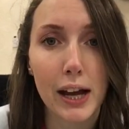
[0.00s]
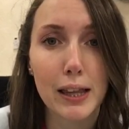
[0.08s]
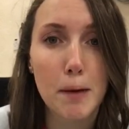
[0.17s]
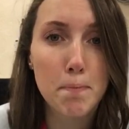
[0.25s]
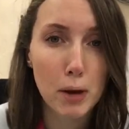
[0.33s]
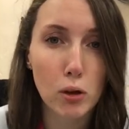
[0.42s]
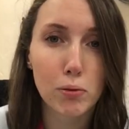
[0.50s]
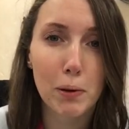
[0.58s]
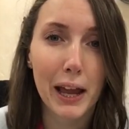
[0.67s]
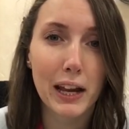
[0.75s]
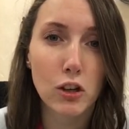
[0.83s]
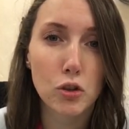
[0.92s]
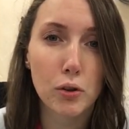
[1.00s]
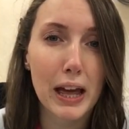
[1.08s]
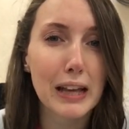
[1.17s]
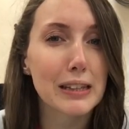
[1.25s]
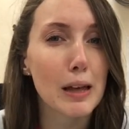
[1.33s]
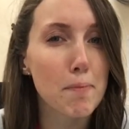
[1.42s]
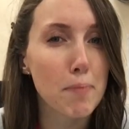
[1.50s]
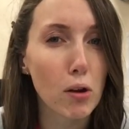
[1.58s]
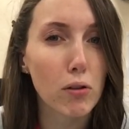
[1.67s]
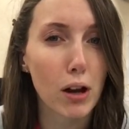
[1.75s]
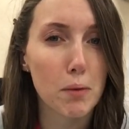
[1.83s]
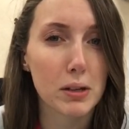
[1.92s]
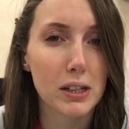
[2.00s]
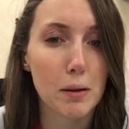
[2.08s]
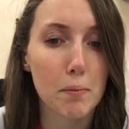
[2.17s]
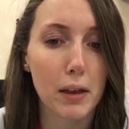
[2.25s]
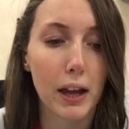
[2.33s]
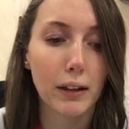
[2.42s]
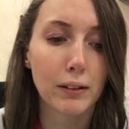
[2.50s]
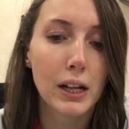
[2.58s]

they're both playing tricks, they're both up to something,